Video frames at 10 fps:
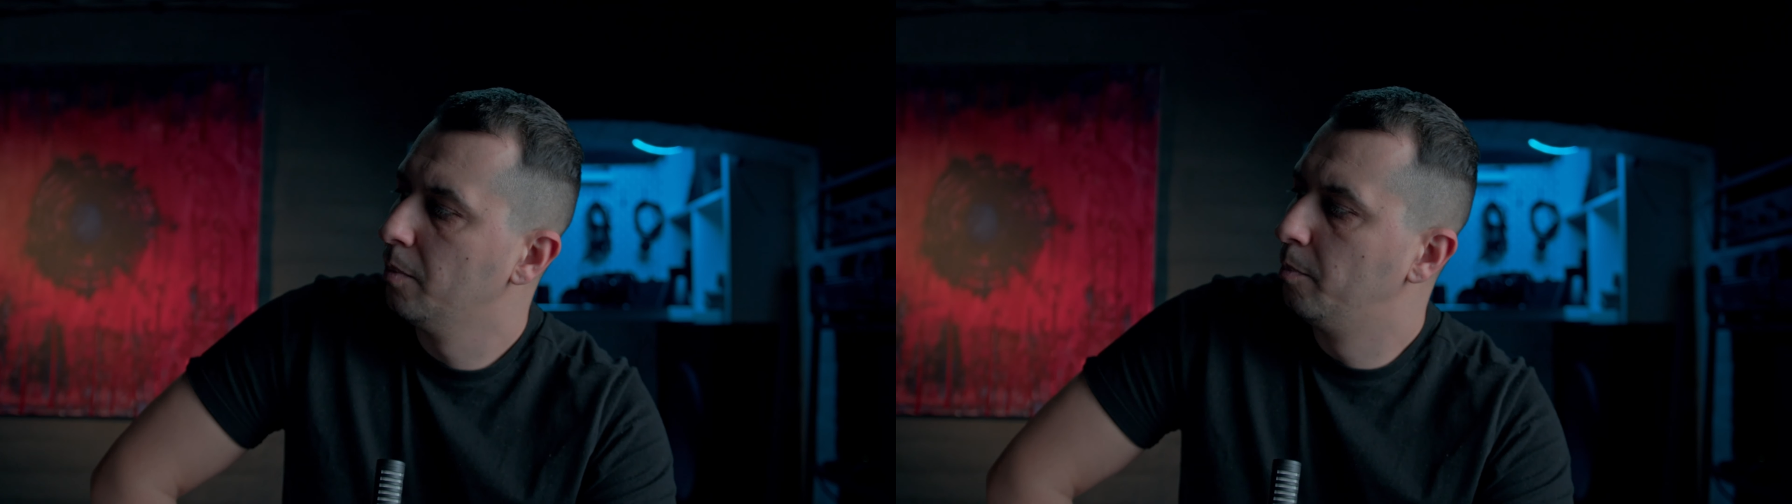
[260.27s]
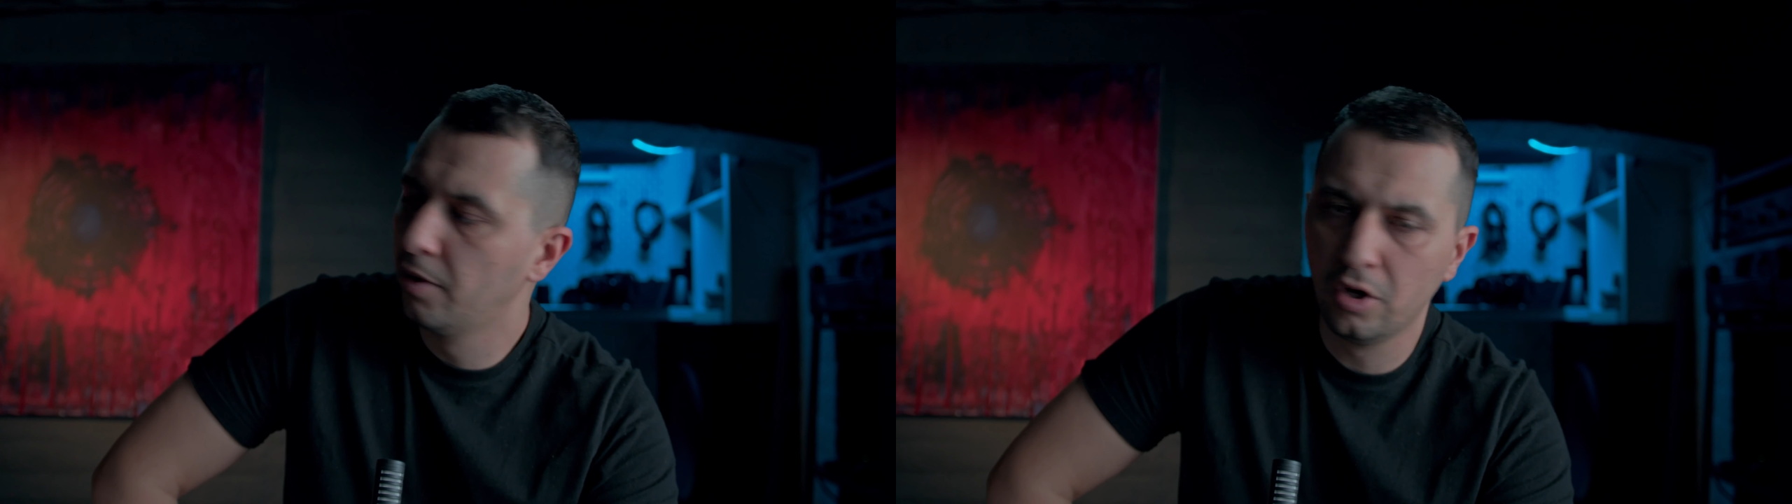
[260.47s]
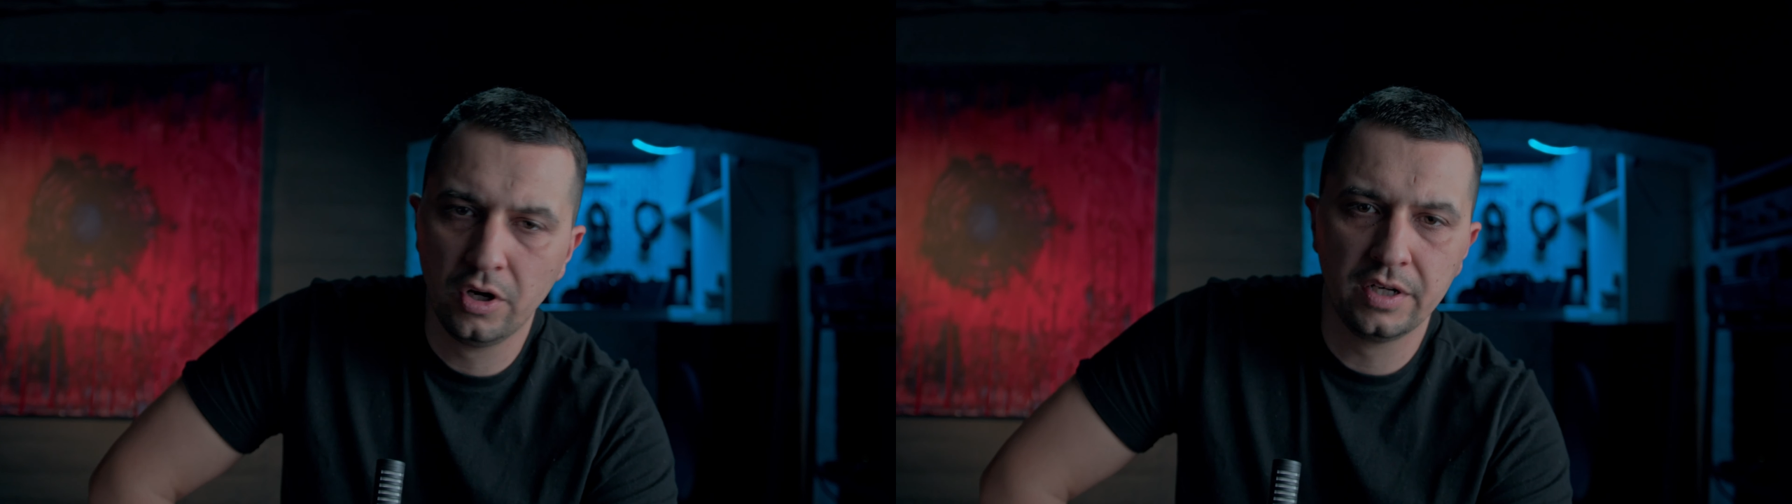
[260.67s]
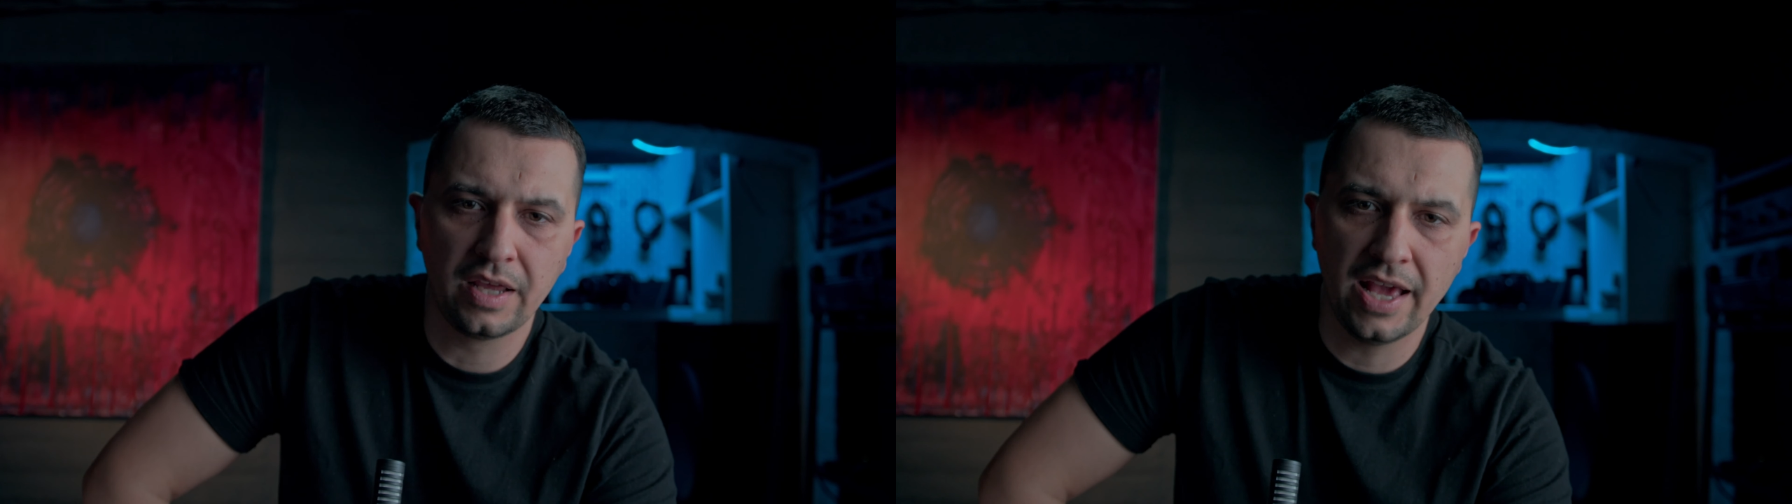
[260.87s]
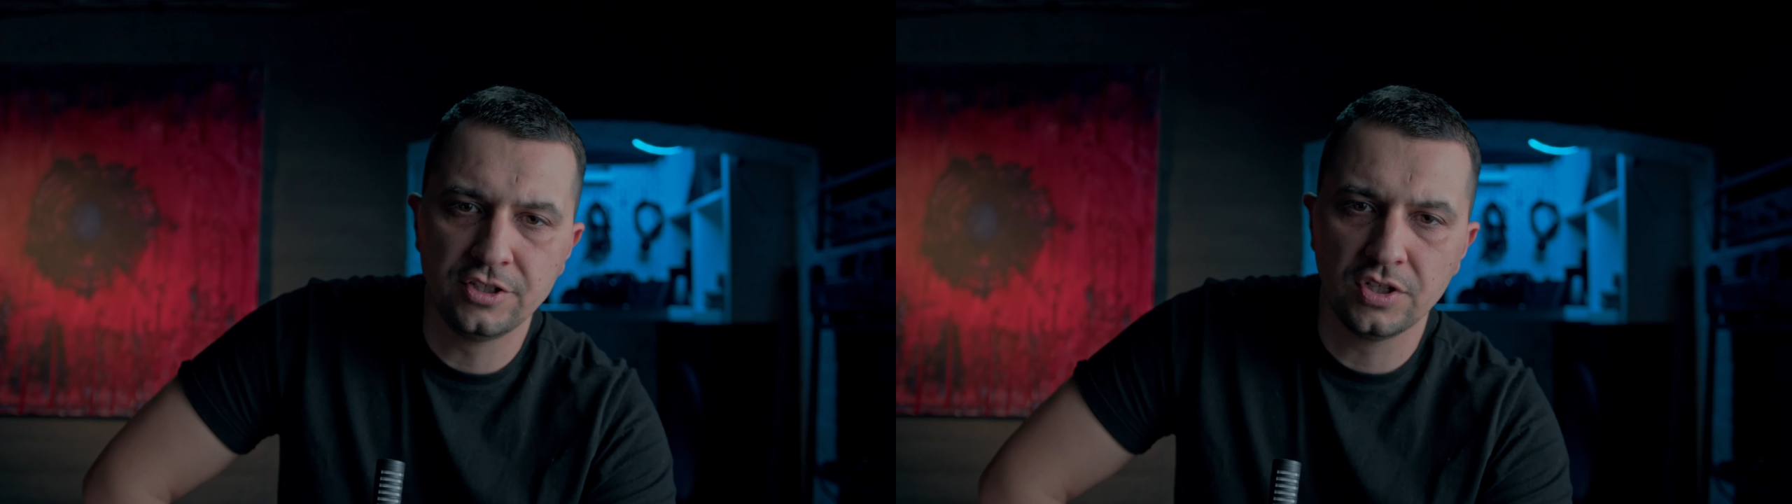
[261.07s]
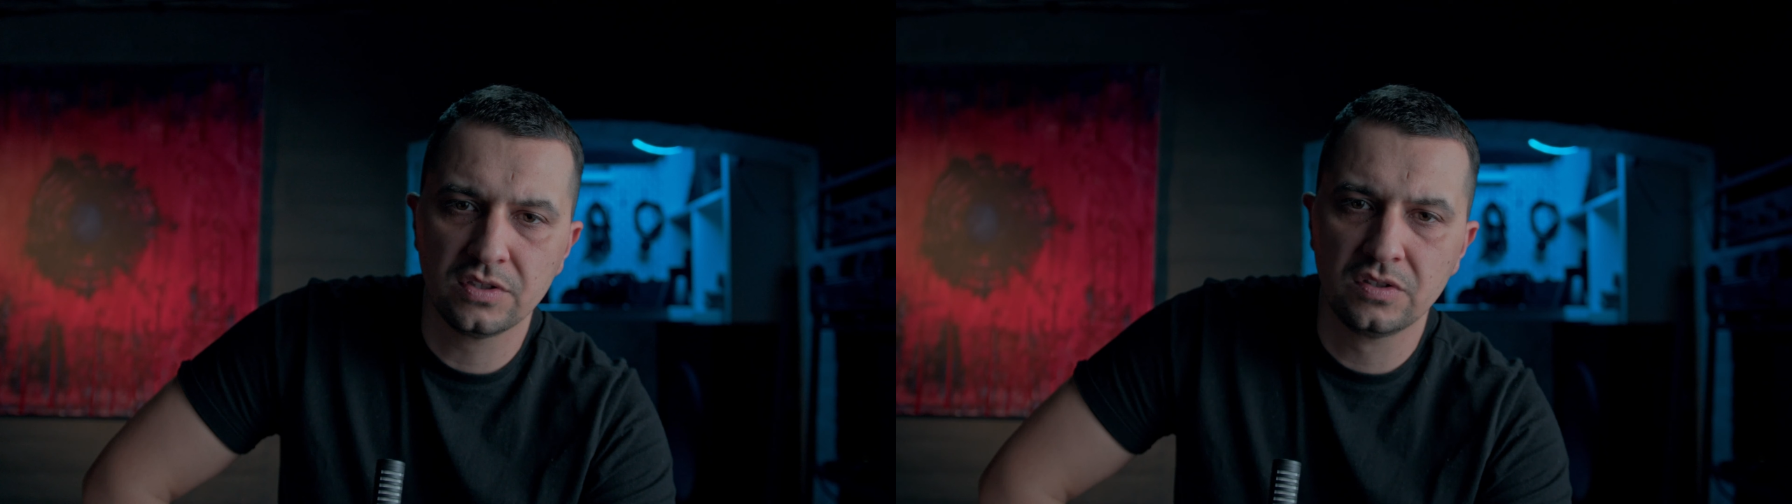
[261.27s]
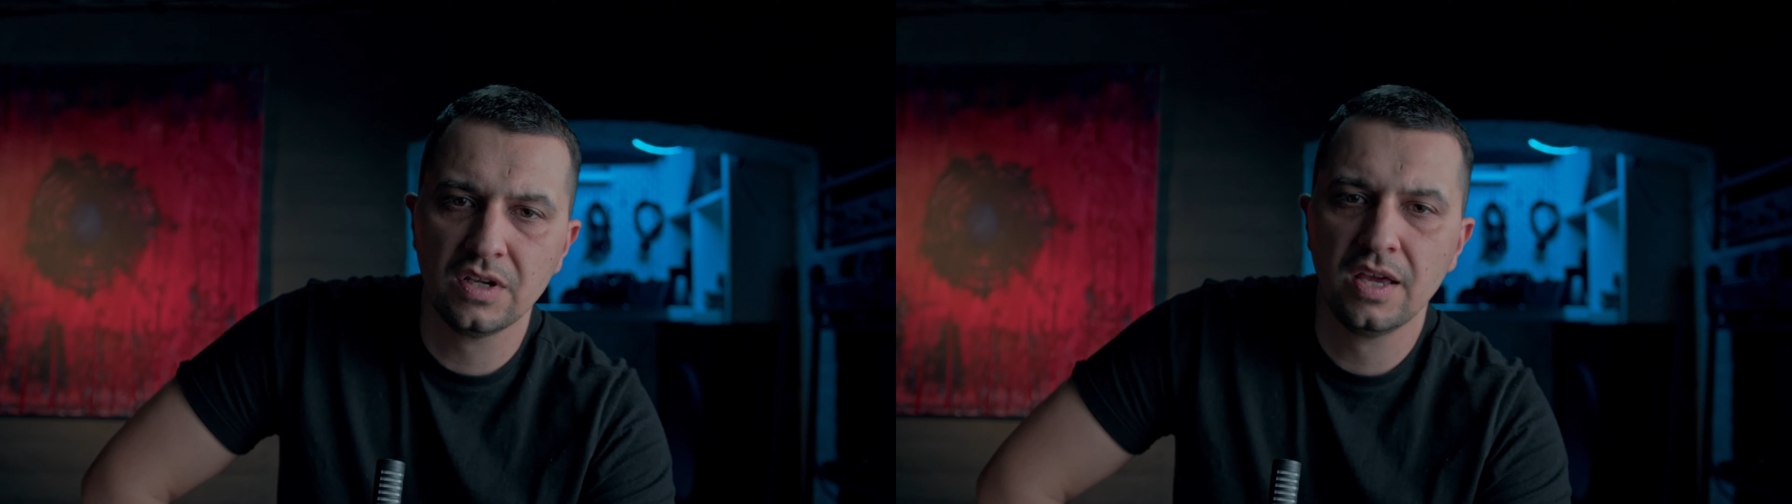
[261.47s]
blurred edges.